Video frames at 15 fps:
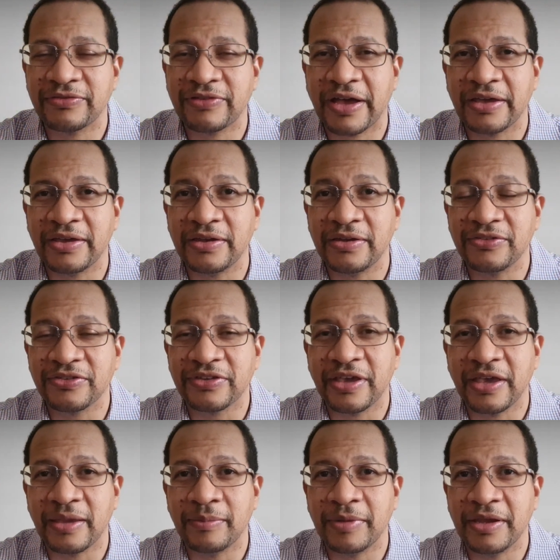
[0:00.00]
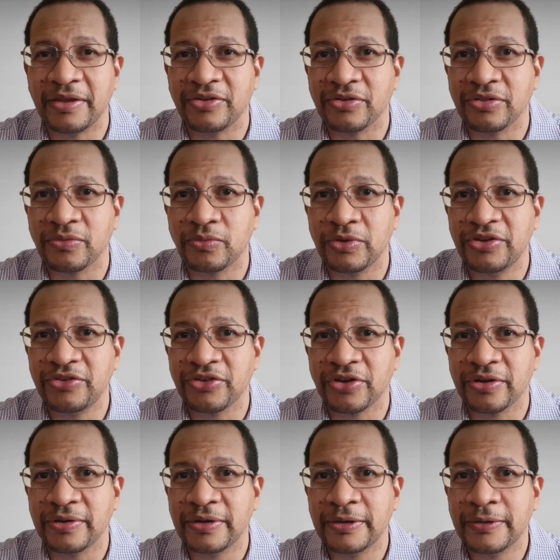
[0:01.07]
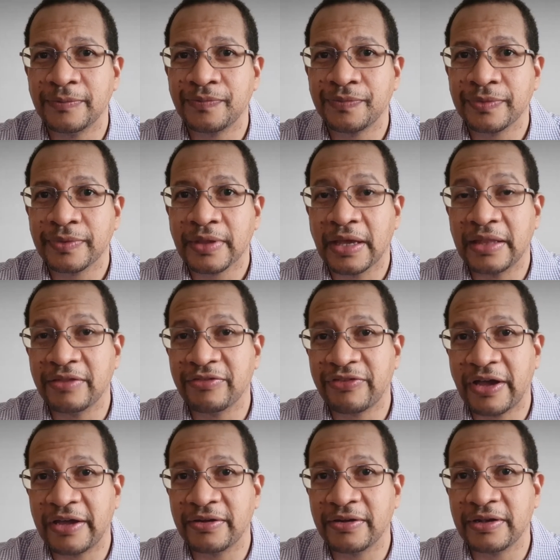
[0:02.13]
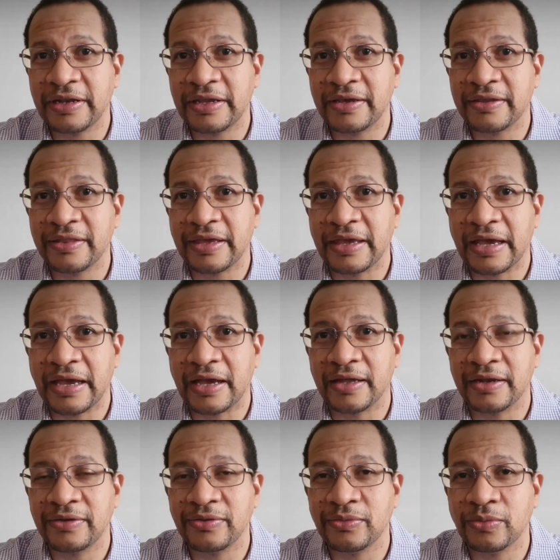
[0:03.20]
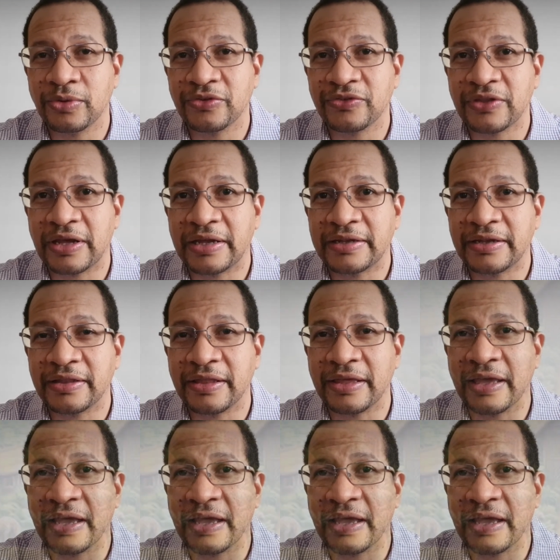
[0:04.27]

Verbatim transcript: if hyenas came into the region. And the final layer they had was that they